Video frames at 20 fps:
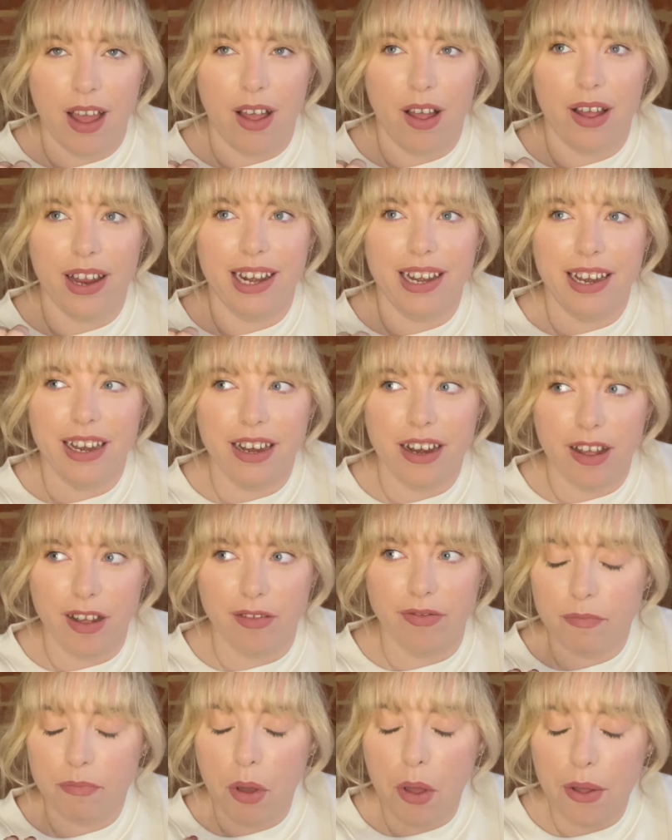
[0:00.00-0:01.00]
I
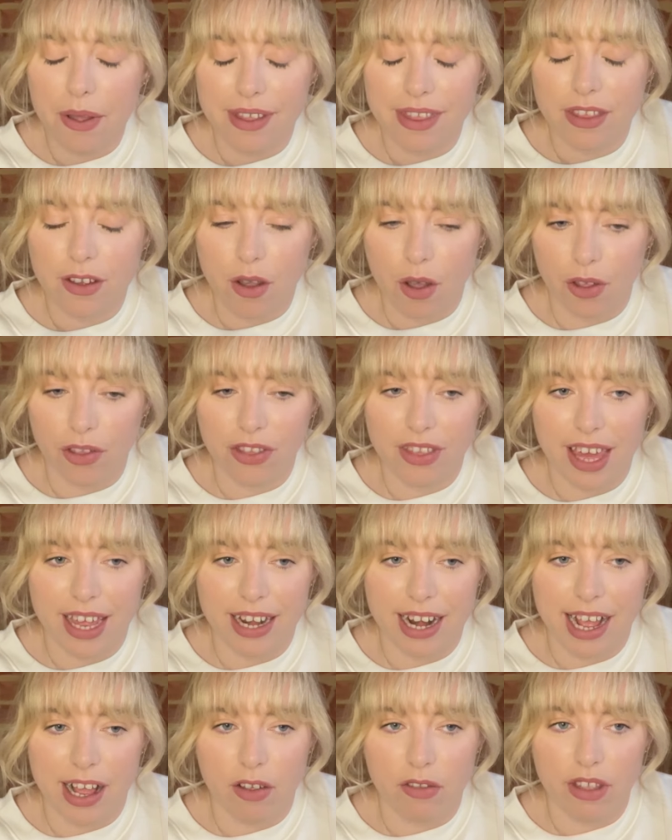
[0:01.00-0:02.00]
love putting the
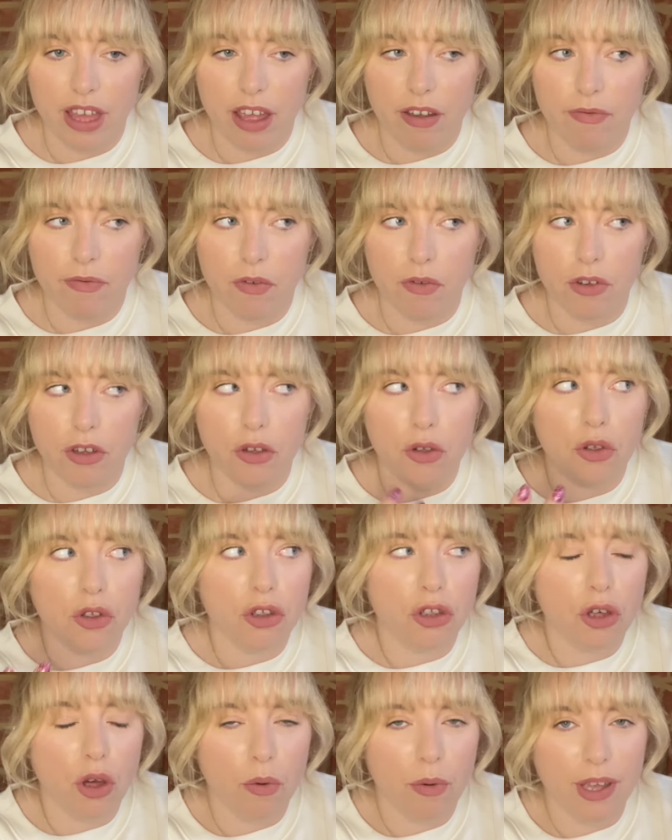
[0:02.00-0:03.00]
content out there for you,
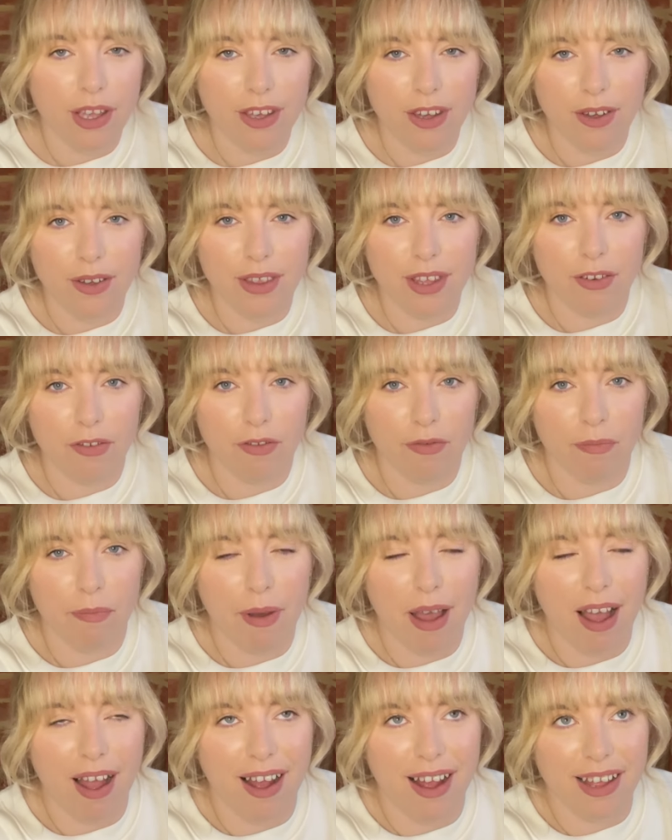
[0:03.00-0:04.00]
showing you different
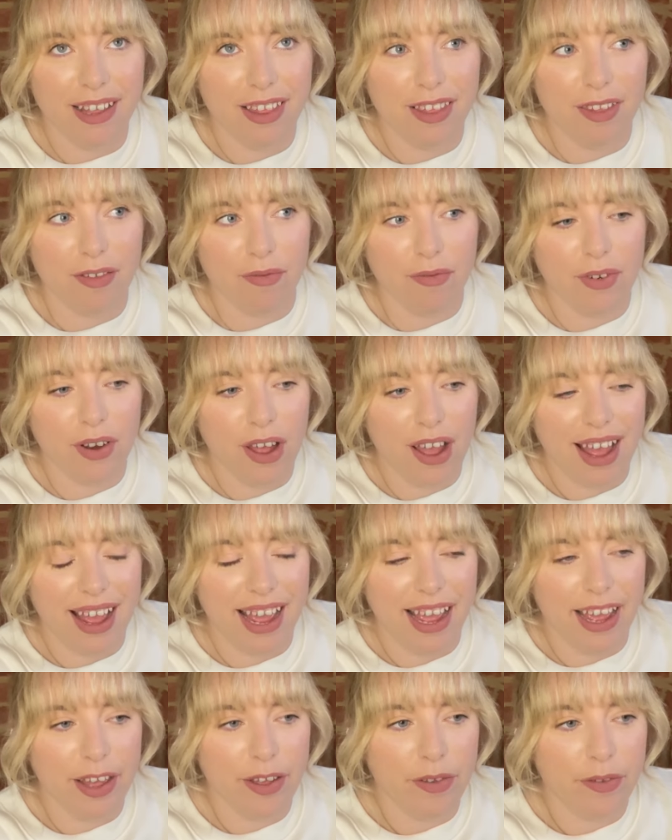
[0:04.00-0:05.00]
parts of
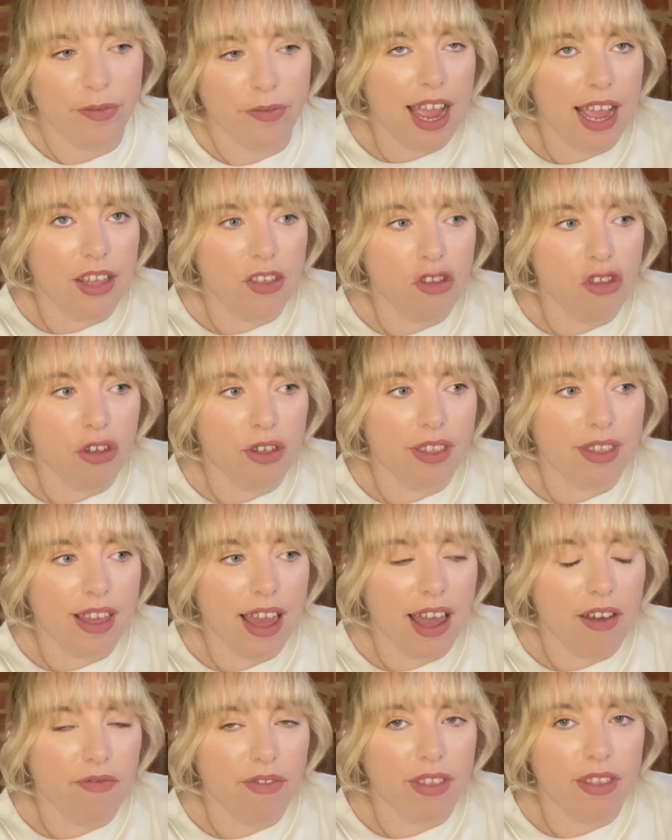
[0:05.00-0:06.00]
life, and just
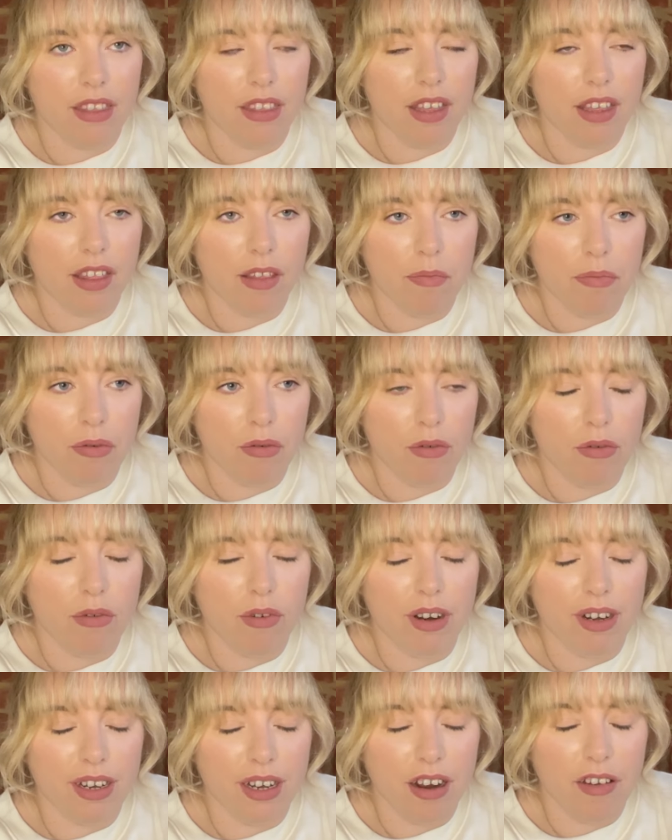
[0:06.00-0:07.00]
having the
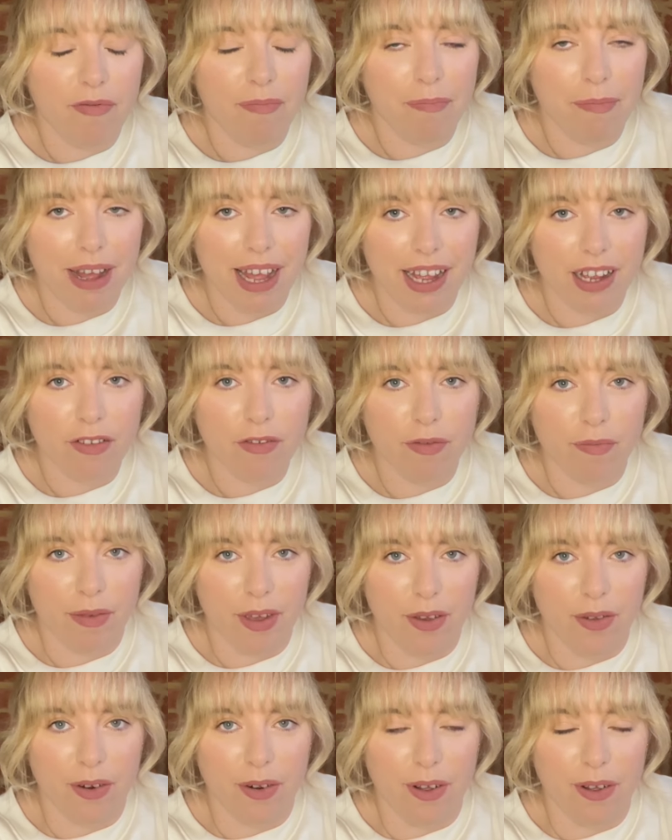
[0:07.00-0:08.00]
support and love back from
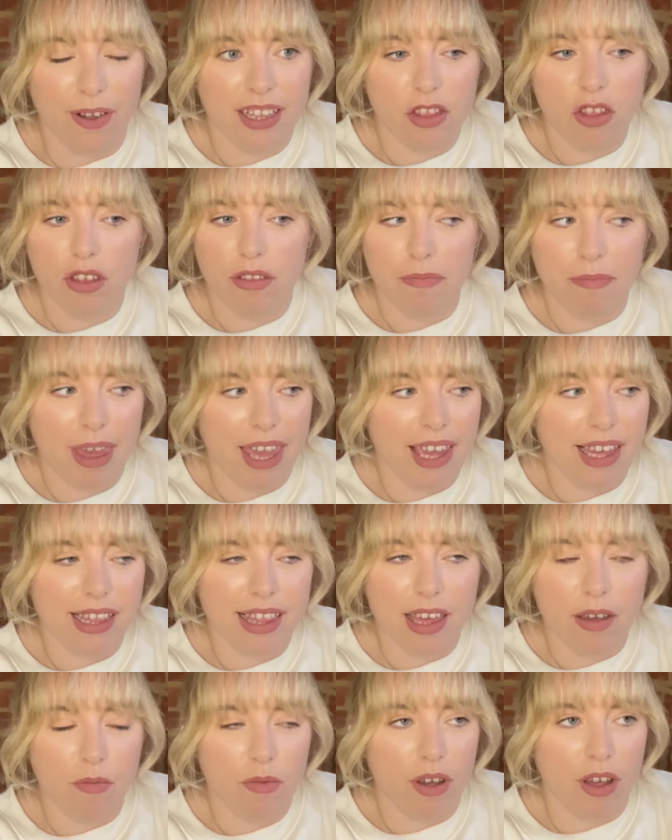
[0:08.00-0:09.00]
you lot just makes
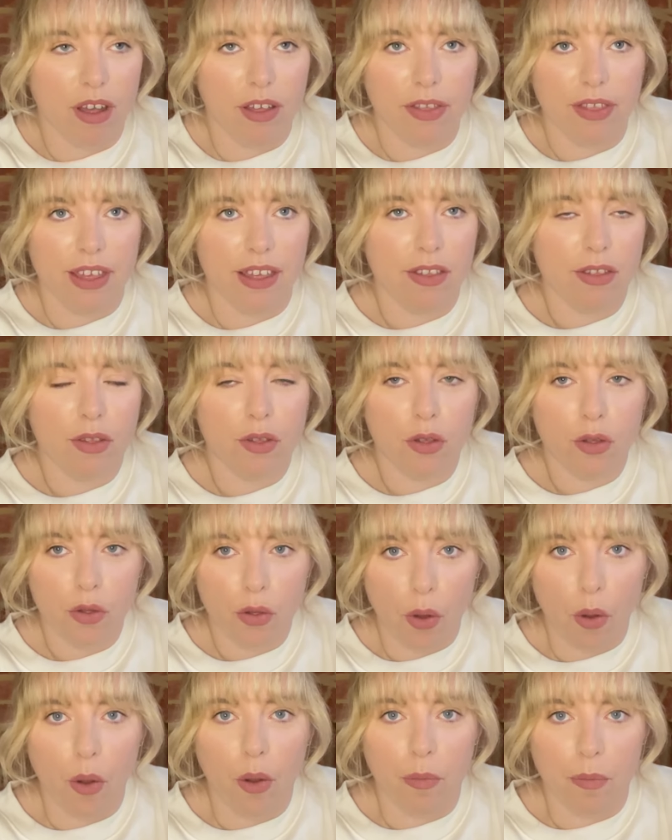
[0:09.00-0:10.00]
it worth it
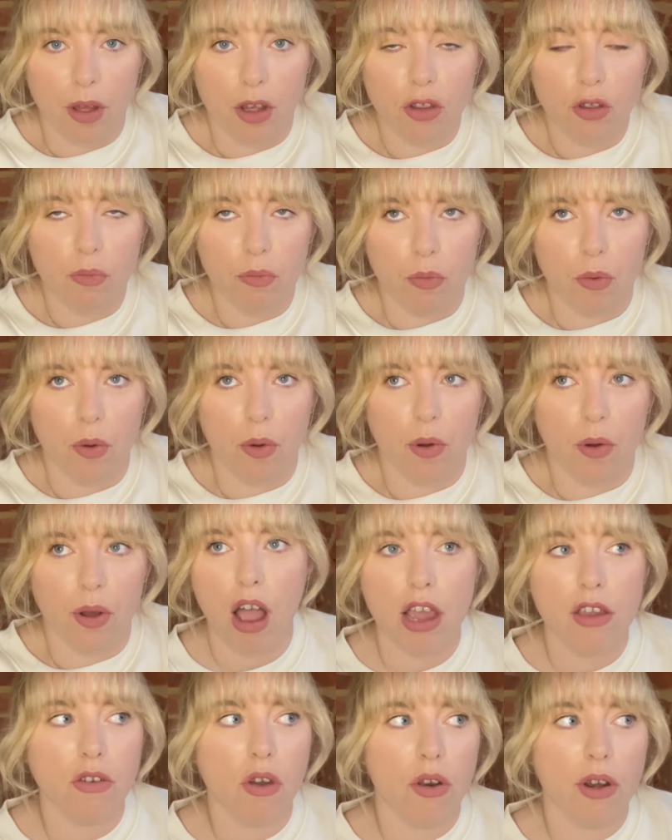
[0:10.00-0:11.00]
so much more.
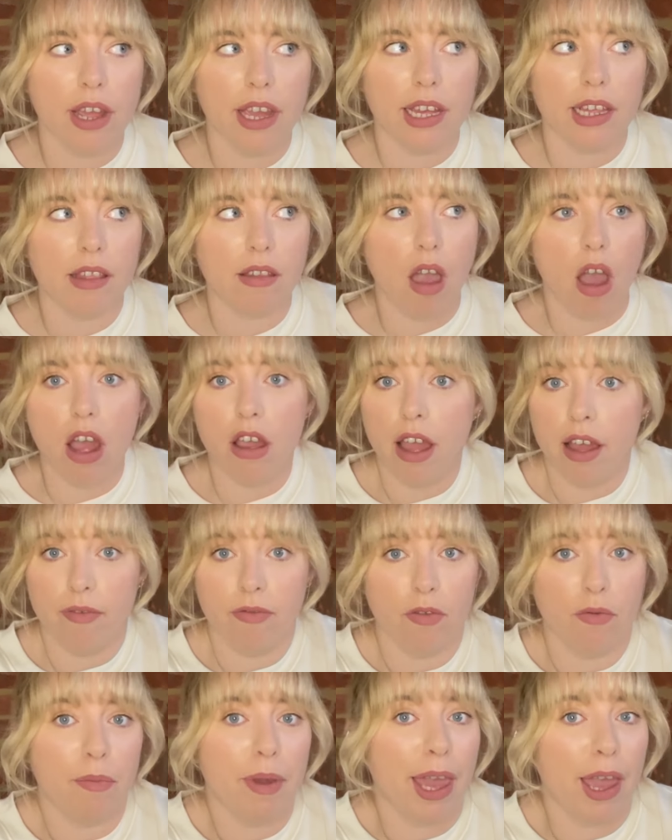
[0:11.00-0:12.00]
I have
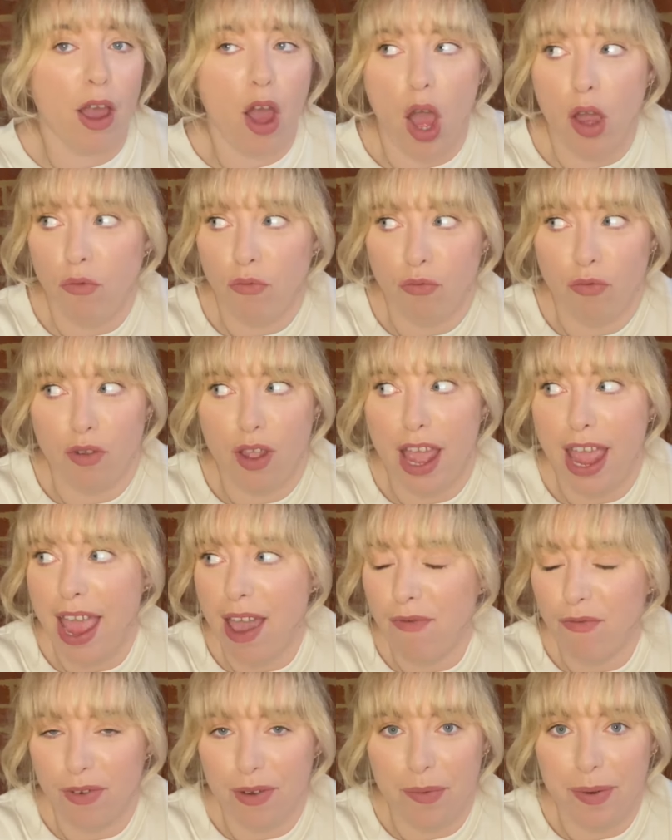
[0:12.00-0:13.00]
to admit,
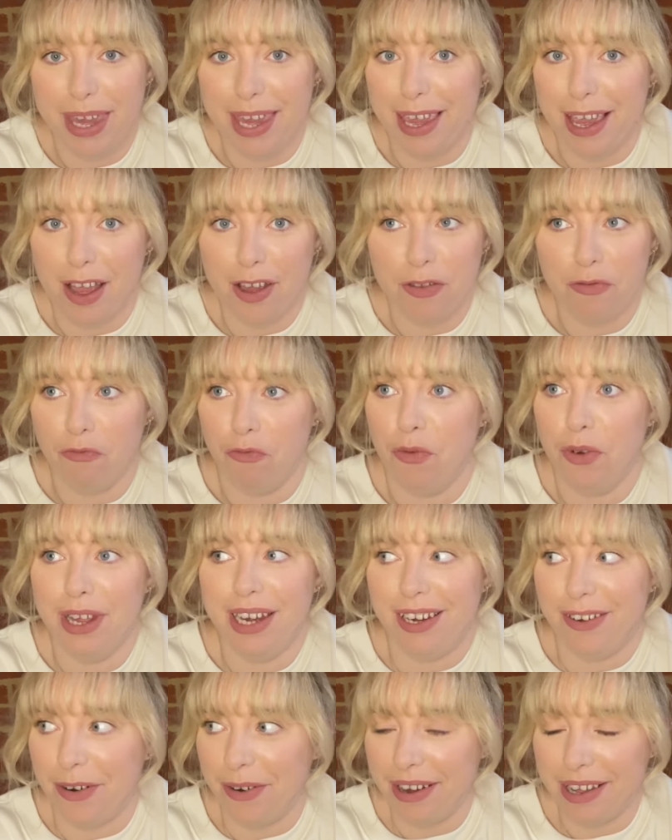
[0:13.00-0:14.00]
every week I
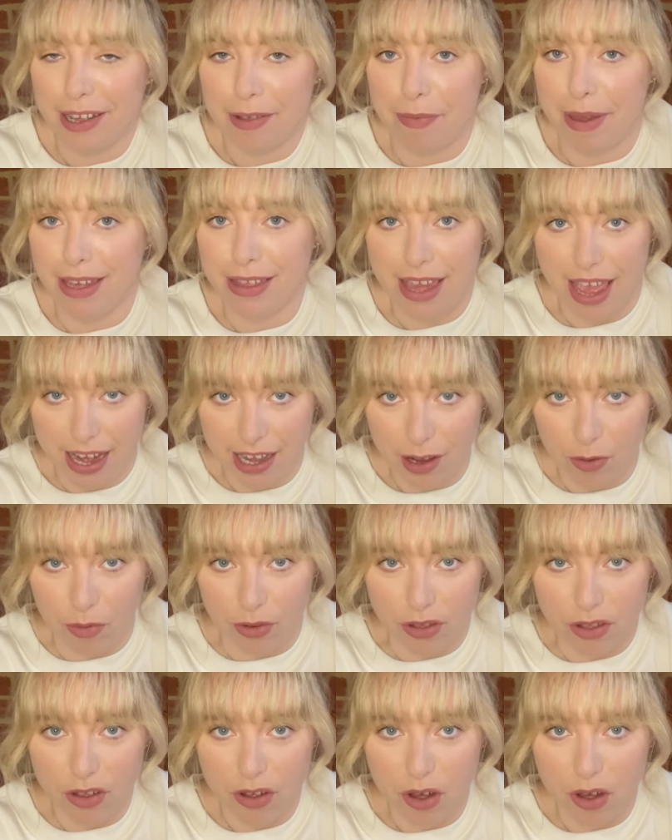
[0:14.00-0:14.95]
really don't expect anyone to